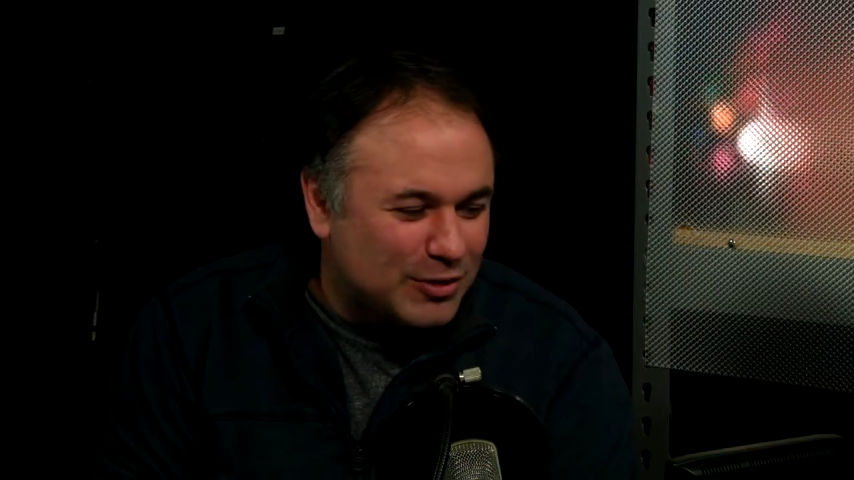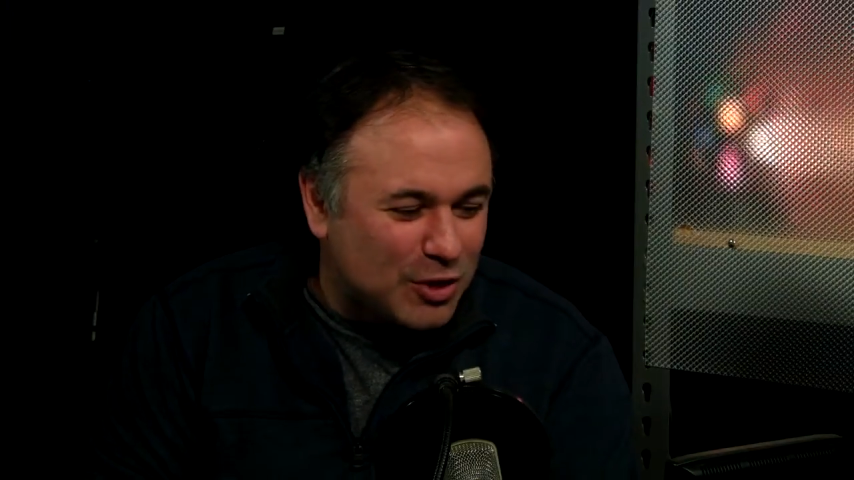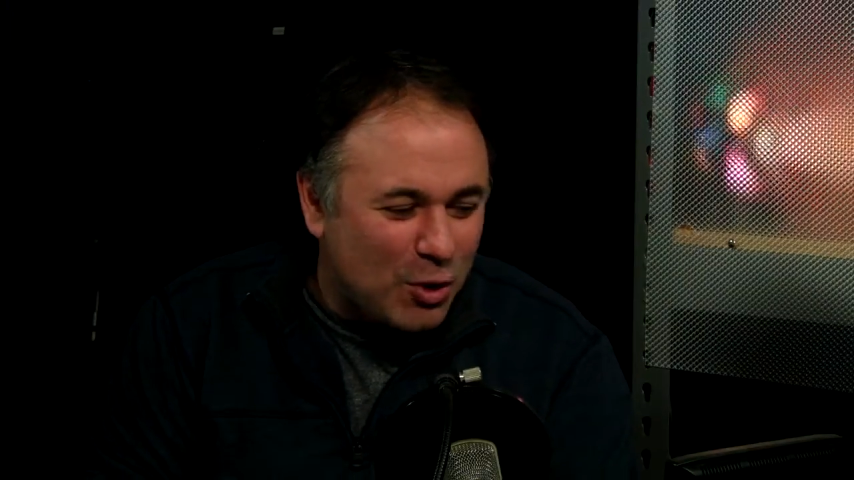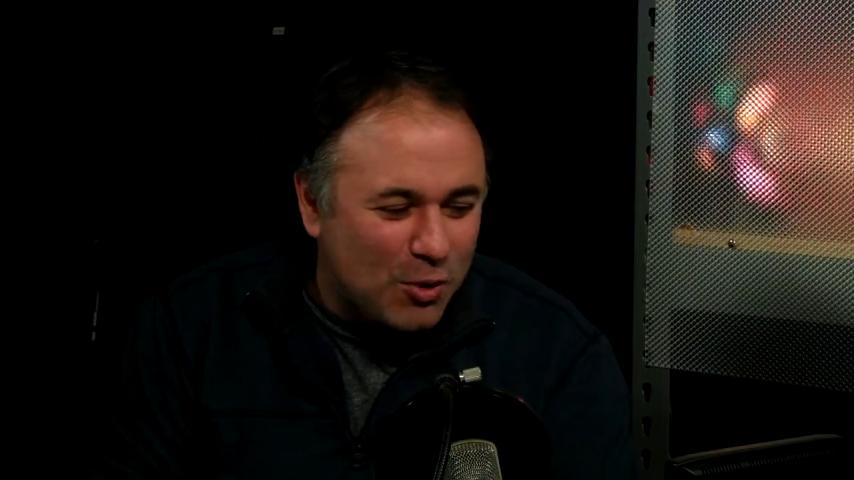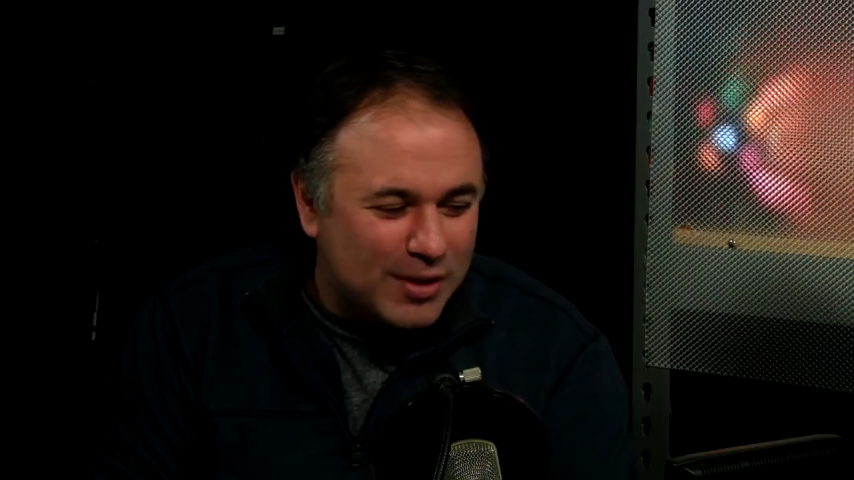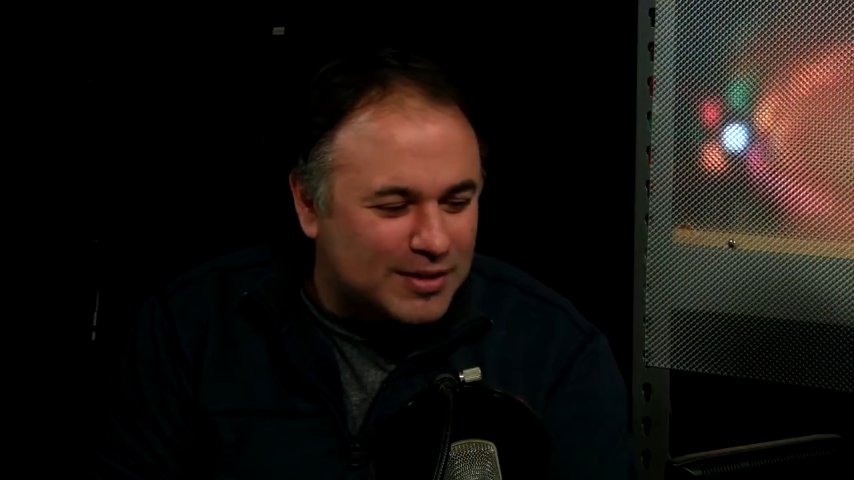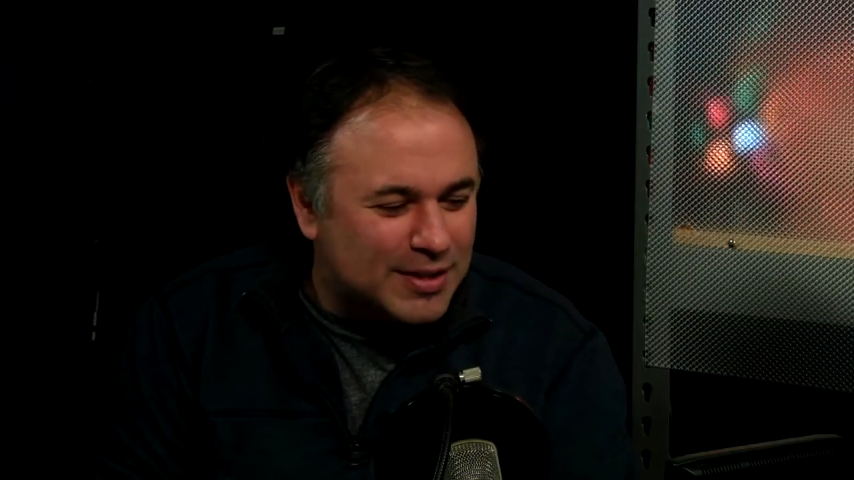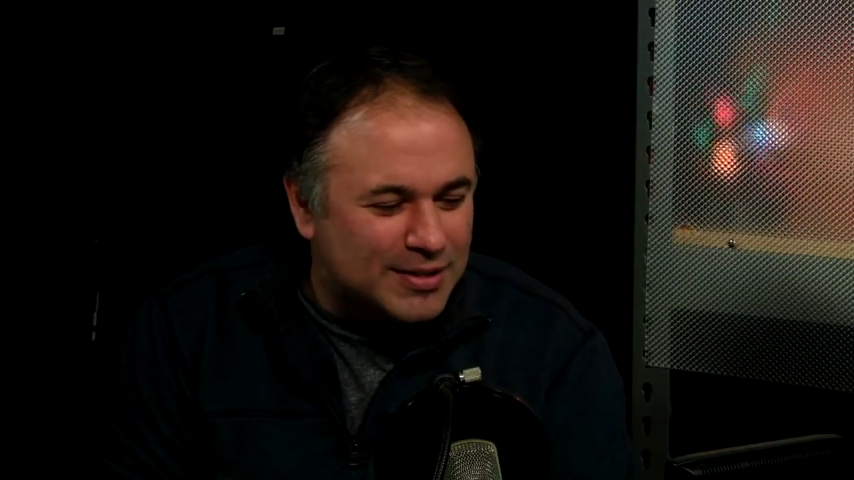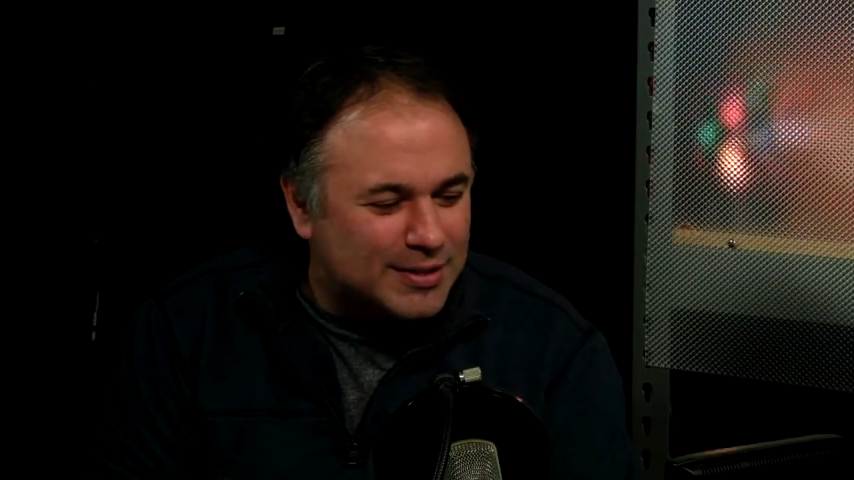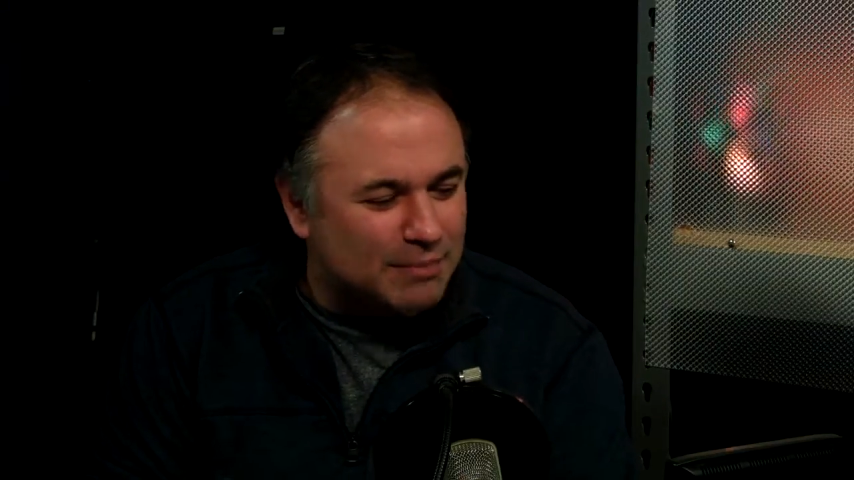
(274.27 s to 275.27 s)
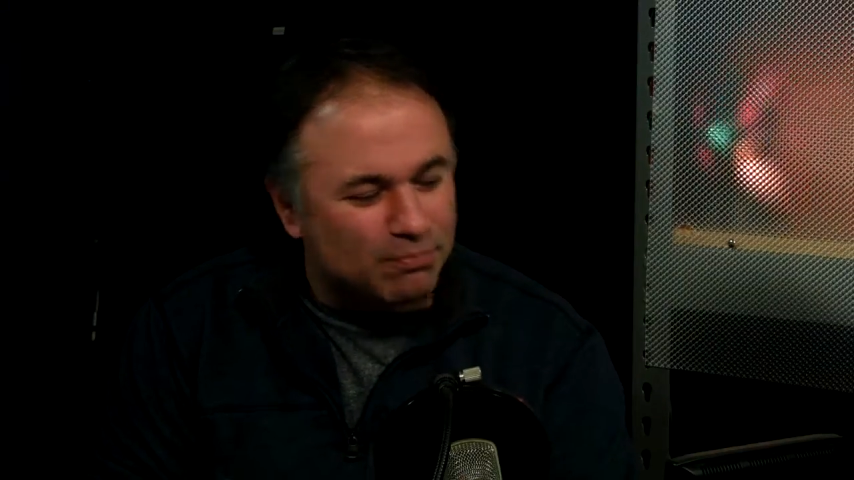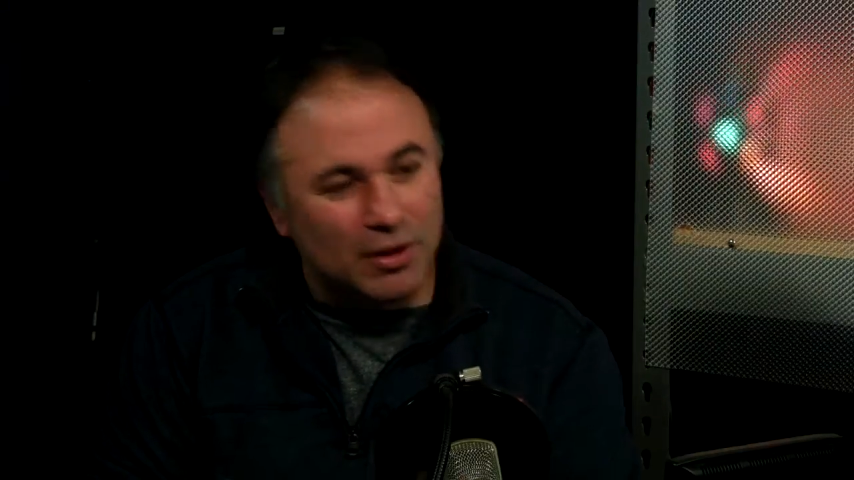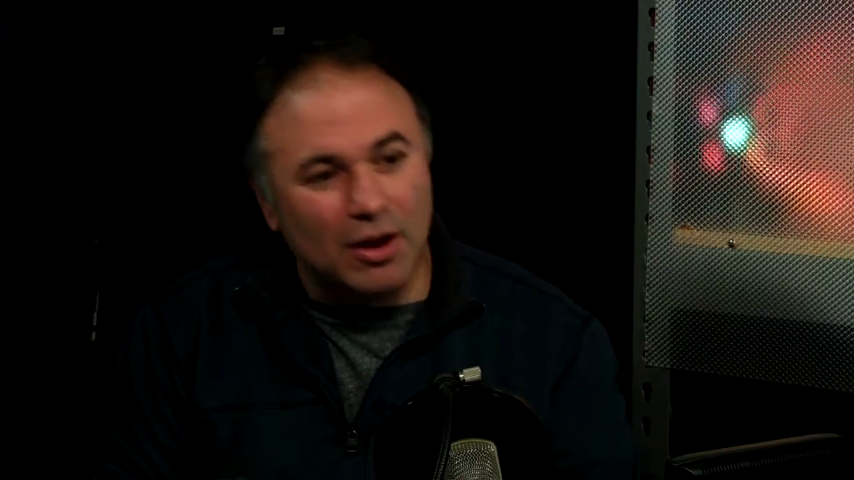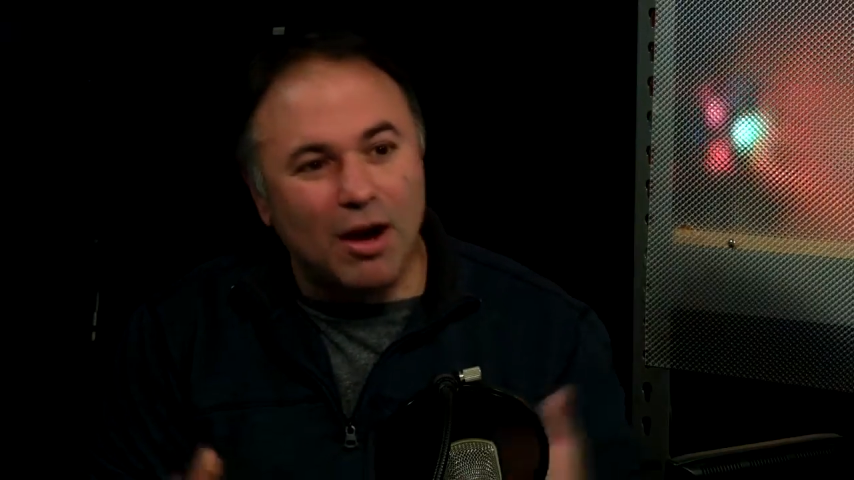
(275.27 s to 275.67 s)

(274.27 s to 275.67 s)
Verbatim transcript: So is this, you know,